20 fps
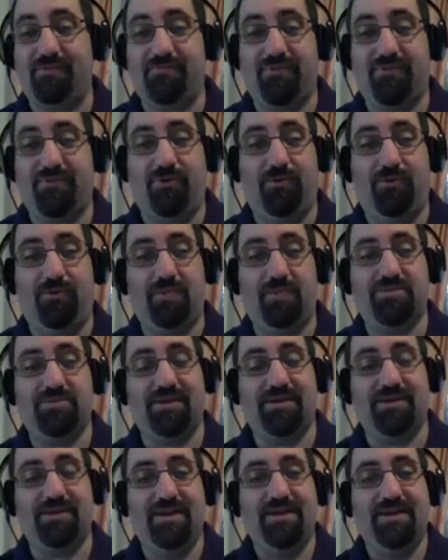for the whole
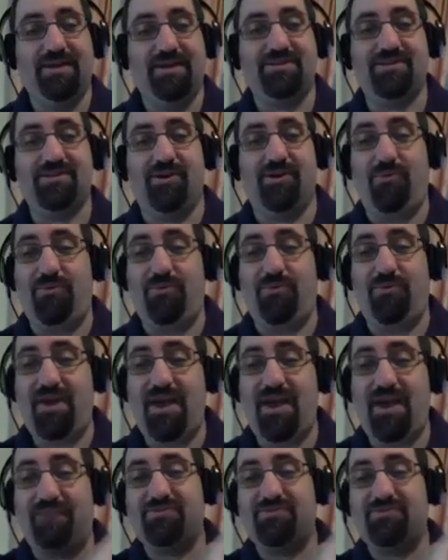website. So
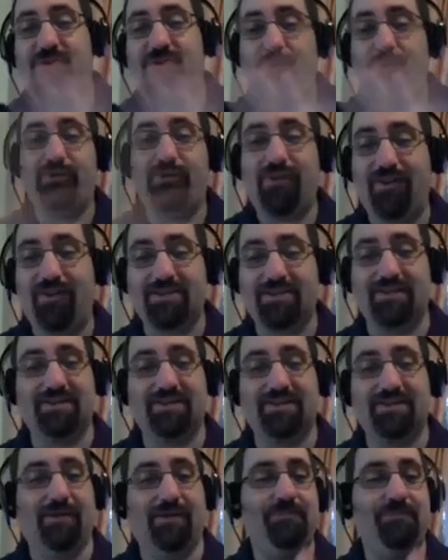they have totally locked
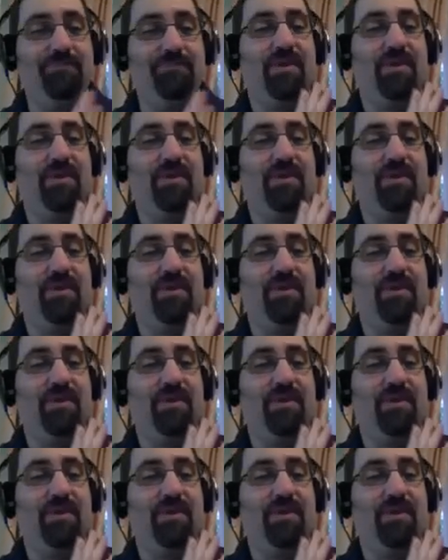it down.